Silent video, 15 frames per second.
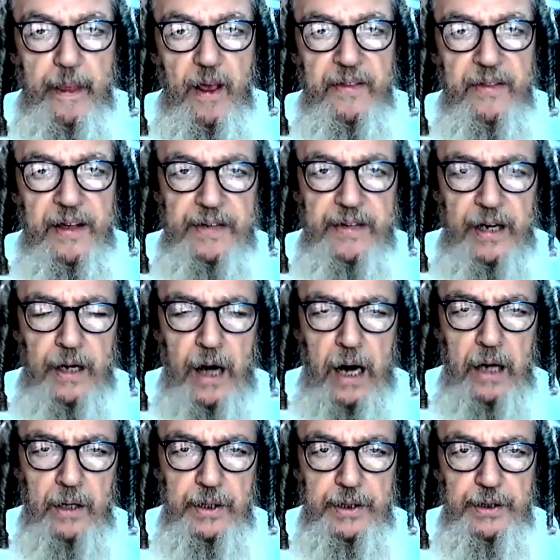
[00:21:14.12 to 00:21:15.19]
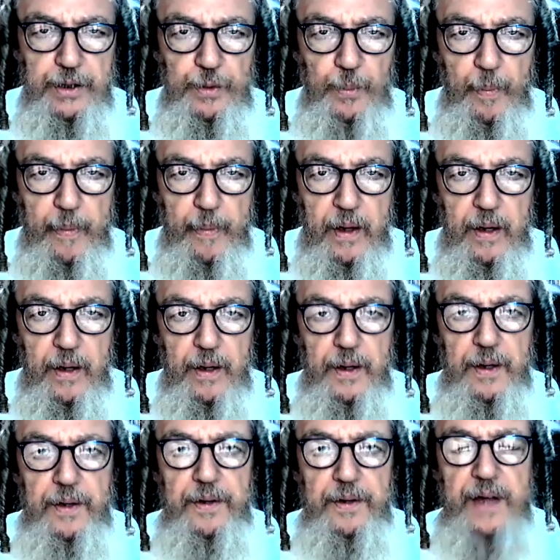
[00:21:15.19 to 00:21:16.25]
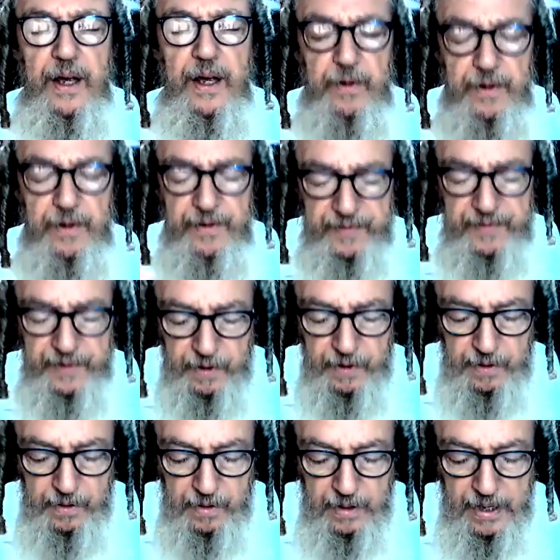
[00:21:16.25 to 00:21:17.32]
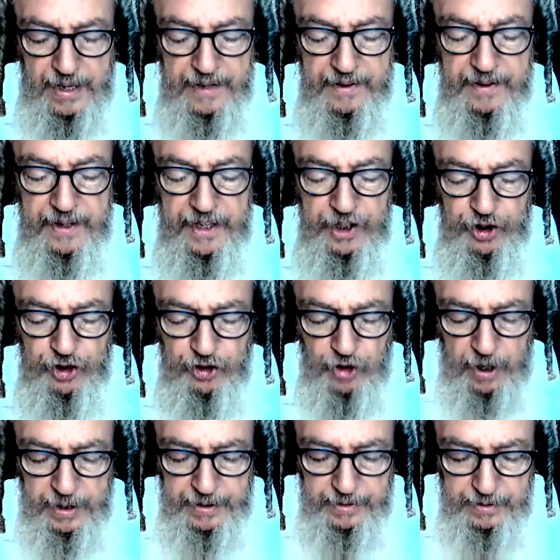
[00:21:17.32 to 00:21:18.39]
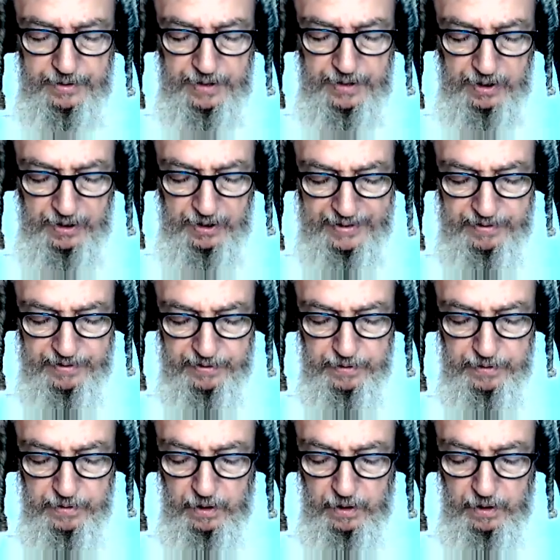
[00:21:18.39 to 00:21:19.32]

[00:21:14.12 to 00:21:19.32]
And then the colors, they reveal and they shine, they light.